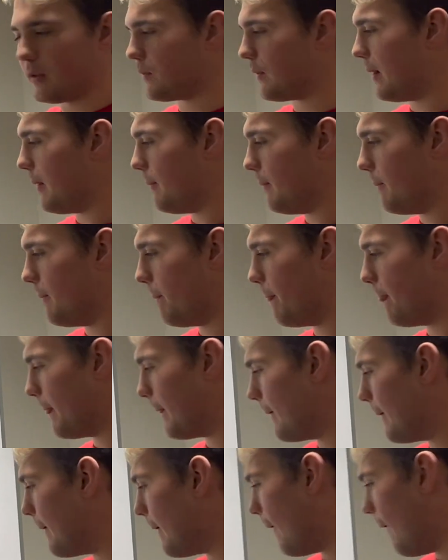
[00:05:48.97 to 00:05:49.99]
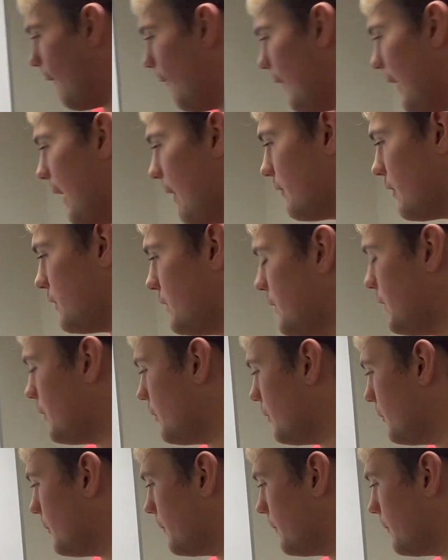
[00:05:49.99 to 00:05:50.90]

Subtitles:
right? All I have to do